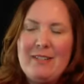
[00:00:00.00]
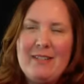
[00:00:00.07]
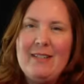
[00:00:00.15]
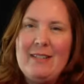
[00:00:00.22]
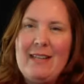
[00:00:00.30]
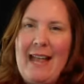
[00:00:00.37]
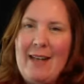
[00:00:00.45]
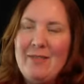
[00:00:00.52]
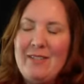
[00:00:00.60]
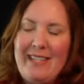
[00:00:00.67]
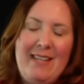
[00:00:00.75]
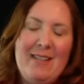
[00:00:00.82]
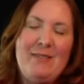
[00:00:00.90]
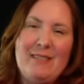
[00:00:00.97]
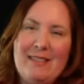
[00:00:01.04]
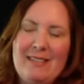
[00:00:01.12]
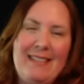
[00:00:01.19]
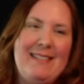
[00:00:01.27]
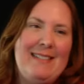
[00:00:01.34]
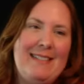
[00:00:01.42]
to have sales.
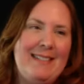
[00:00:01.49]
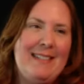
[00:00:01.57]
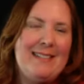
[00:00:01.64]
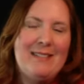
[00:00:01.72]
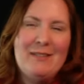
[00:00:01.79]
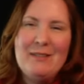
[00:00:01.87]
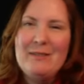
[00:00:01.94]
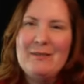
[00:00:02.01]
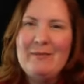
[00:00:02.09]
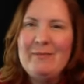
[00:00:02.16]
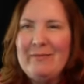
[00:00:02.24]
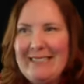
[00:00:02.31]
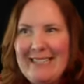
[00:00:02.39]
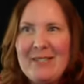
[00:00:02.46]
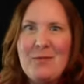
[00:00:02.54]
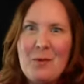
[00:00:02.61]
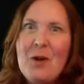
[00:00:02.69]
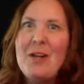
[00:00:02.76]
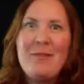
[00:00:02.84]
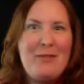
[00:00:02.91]
It, it doesn't, it doesn't
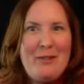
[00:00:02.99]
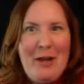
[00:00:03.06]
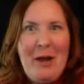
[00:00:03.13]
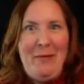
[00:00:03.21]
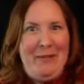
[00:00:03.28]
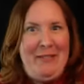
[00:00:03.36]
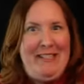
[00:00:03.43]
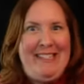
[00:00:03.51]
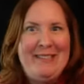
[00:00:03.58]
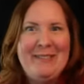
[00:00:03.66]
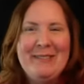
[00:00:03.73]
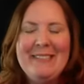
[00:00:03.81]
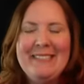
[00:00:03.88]
work if you don't. So.